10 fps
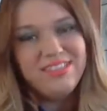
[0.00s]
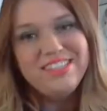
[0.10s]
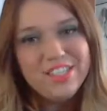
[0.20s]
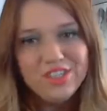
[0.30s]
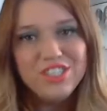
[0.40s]

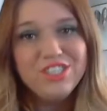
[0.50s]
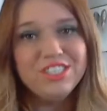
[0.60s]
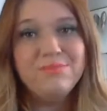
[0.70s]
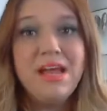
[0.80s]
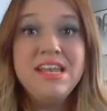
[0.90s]
those are
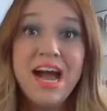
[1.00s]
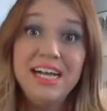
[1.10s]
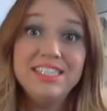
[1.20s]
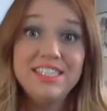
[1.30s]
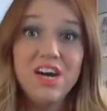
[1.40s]
just my
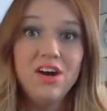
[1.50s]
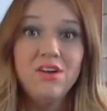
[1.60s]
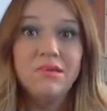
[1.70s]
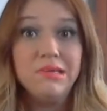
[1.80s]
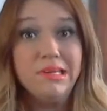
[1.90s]
not
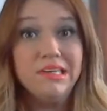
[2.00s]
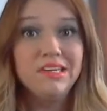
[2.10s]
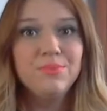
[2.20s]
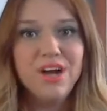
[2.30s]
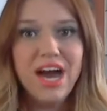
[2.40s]
so
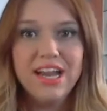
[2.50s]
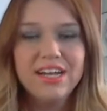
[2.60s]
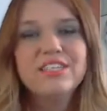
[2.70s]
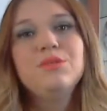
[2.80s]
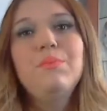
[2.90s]

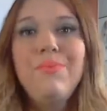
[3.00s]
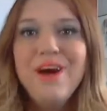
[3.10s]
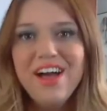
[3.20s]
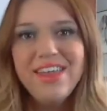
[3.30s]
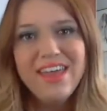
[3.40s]
products.
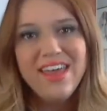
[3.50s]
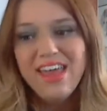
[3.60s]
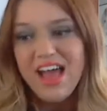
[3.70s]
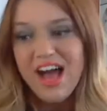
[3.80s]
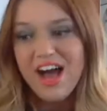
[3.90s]
But
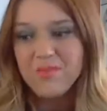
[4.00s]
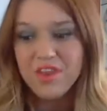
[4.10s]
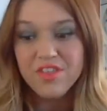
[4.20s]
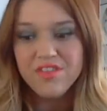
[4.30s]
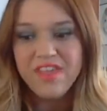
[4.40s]

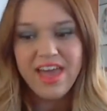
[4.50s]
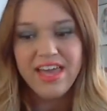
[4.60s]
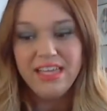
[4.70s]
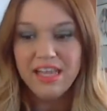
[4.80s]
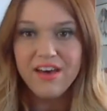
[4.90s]
other than that,
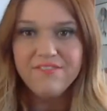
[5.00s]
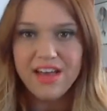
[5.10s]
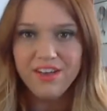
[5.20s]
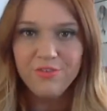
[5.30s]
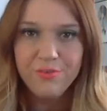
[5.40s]
I love
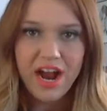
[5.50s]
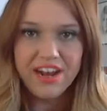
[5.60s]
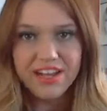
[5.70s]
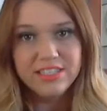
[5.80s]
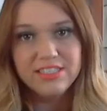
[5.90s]
e.l.f.
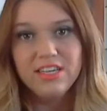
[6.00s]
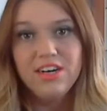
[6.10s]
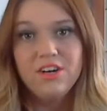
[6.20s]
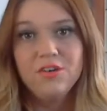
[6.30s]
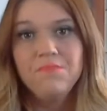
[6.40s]
products.
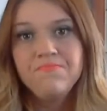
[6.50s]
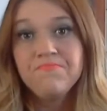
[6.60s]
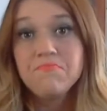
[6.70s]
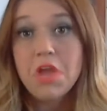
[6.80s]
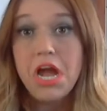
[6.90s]
So
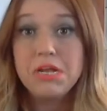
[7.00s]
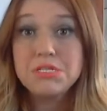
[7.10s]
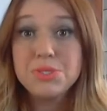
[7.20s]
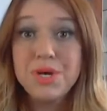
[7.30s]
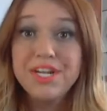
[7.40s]
I
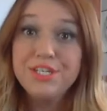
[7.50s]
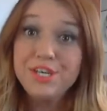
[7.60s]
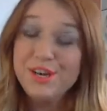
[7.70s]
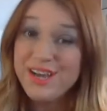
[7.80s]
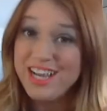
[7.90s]
just wanted to
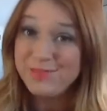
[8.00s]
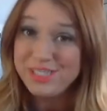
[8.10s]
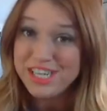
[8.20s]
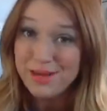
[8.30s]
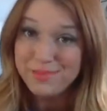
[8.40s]
show you guys
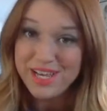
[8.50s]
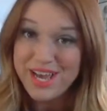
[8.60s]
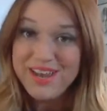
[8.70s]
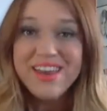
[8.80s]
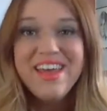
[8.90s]
my top
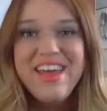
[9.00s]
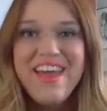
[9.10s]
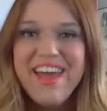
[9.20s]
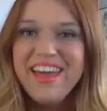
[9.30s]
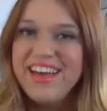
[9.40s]
10.
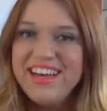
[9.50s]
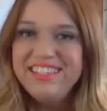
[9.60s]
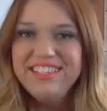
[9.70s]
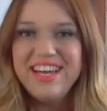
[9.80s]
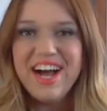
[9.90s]

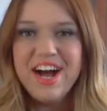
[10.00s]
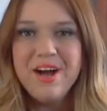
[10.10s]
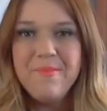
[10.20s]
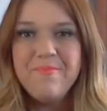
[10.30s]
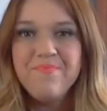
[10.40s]

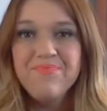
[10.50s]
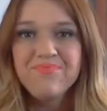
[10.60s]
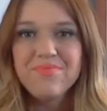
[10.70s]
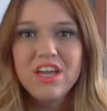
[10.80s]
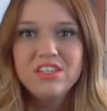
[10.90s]
And
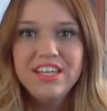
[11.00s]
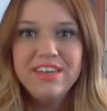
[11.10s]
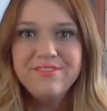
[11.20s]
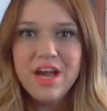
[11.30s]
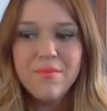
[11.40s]

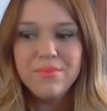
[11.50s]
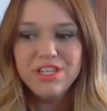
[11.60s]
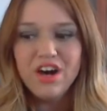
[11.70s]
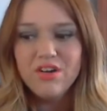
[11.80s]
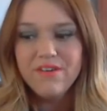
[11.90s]
leave down
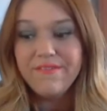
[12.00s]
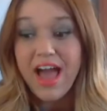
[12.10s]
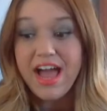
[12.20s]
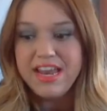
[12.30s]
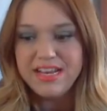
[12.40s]
below if
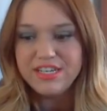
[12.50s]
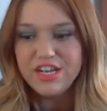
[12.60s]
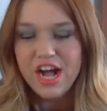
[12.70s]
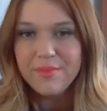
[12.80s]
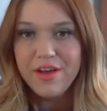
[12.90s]
I didn't
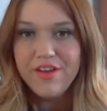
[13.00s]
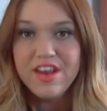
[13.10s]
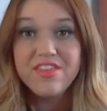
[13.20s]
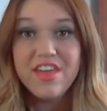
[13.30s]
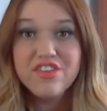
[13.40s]
talk about
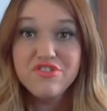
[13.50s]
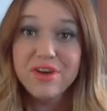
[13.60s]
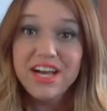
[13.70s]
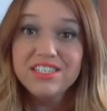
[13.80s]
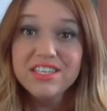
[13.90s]
any that you
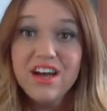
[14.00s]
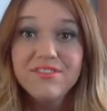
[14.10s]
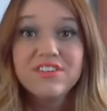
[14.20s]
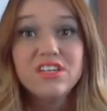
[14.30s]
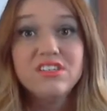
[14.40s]
guys
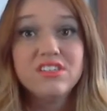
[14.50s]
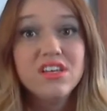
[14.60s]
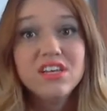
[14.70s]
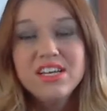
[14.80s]
love, because